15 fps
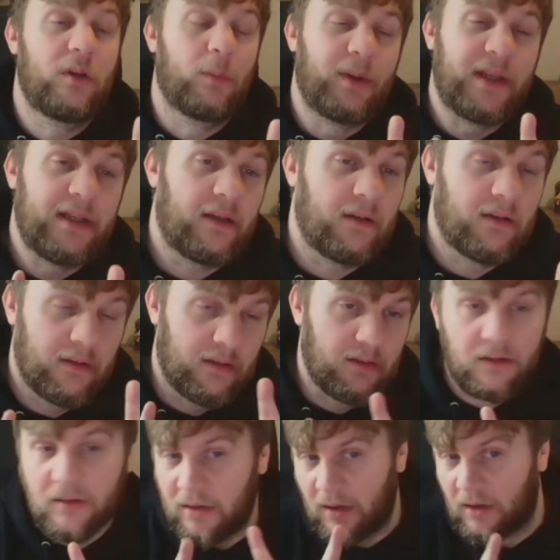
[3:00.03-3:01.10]

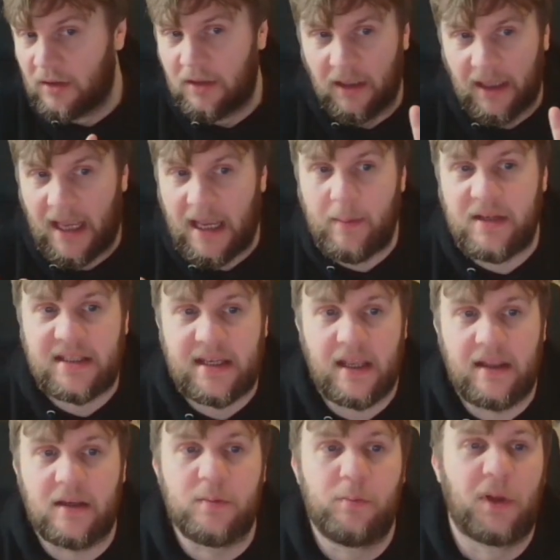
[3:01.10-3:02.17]
you'll hear me
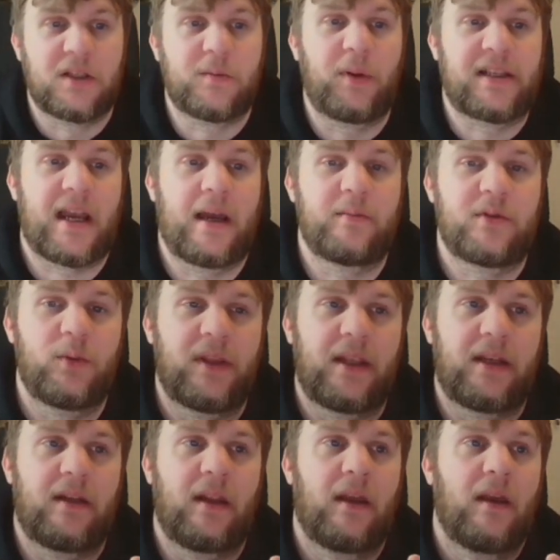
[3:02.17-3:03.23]
say this multiple times
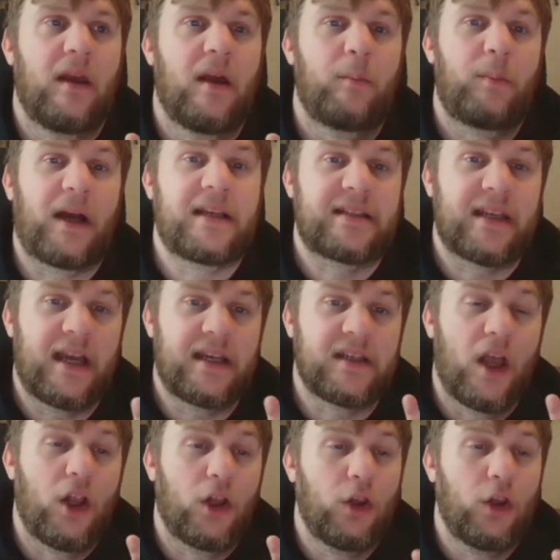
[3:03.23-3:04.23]
within Bitesize.